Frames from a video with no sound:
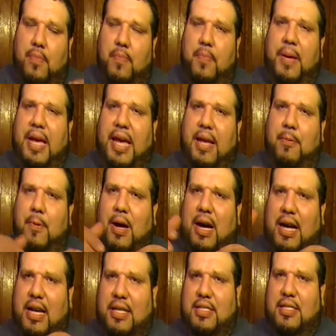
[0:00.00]
beat
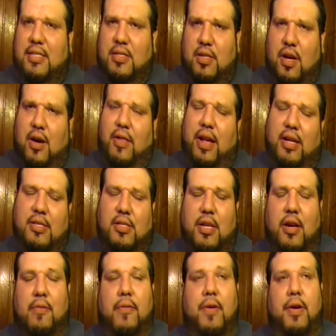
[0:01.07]
wise and all that
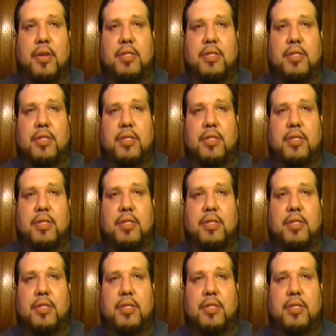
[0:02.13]
stuff.